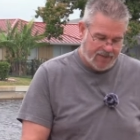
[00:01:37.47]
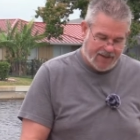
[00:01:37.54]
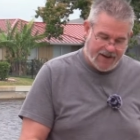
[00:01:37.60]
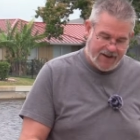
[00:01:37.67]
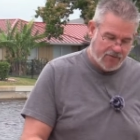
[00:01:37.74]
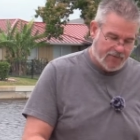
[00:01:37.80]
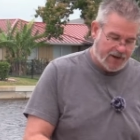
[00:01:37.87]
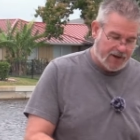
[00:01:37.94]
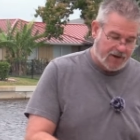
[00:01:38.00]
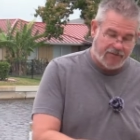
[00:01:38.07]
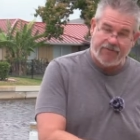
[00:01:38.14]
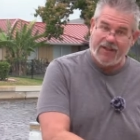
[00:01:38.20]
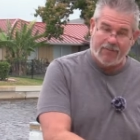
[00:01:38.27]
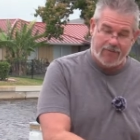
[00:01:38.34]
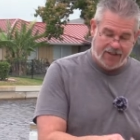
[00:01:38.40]
Not everybody in our
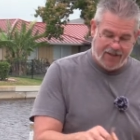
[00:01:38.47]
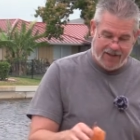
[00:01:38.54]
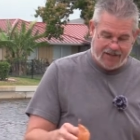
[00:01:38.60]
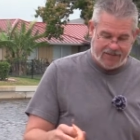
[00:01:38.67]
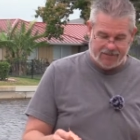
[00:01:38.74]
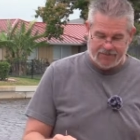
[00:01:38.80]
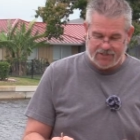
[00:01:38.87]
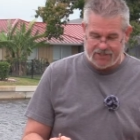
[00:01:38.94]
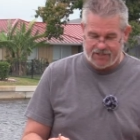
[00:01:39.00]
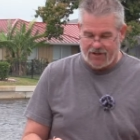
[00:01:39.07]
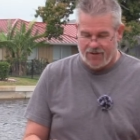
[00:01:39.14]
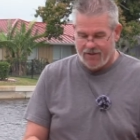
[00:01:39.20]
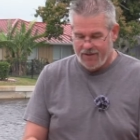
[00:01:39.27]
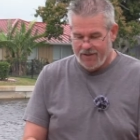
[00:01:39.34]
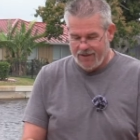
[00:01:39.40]
family likes them,
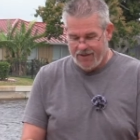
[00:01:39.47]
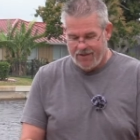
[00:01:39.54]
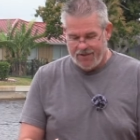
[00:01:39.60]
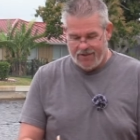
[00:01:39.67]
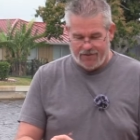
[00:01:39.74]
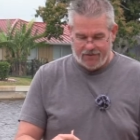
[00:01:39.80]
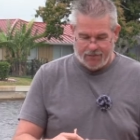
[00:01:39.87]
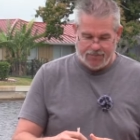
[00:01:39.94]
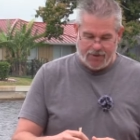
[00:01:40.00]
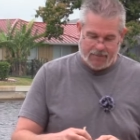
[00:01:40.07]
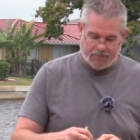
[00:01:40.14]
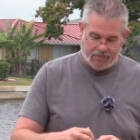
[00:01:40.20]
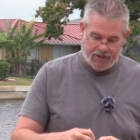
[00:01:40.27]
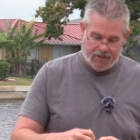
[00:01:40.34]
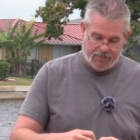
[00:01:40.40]
so this will
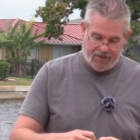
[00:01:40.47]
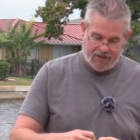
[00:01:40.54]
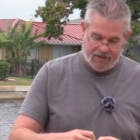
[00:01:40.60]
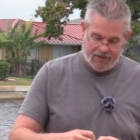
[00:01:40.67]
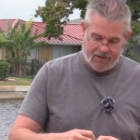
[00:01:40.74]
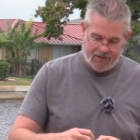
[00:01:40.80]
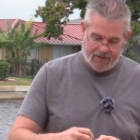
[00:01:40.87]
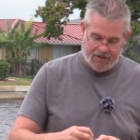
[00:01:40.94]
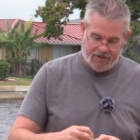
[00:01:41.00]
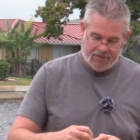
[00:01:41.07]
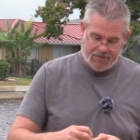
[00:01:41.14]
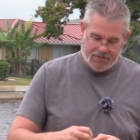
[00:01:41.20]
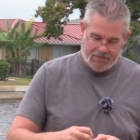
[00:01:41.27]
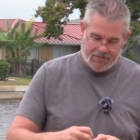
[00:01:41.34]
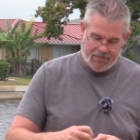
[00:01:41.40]
probably be, you know,